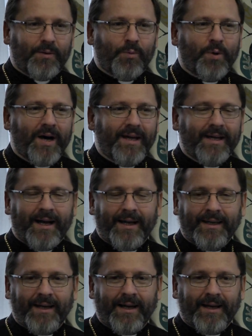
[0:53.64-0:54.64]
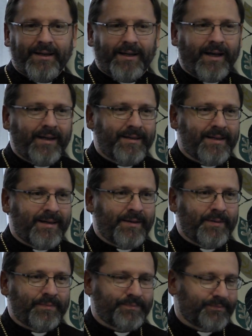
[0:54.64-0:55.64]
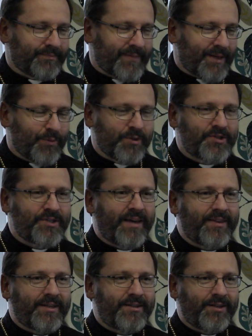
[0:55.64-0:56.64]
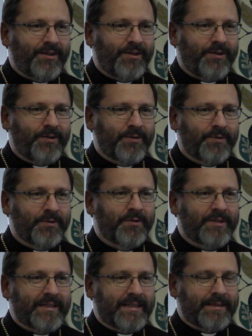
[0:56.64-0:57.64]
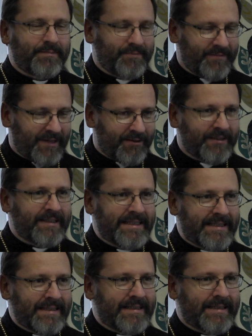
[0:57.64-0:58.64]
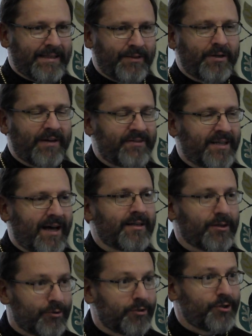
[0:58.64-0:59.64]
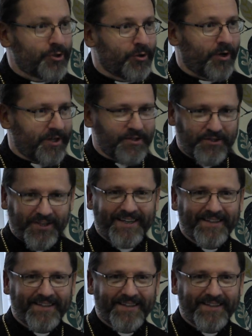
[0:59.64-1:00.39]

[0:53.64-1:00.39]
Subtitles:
Why I would say that you have done good choice?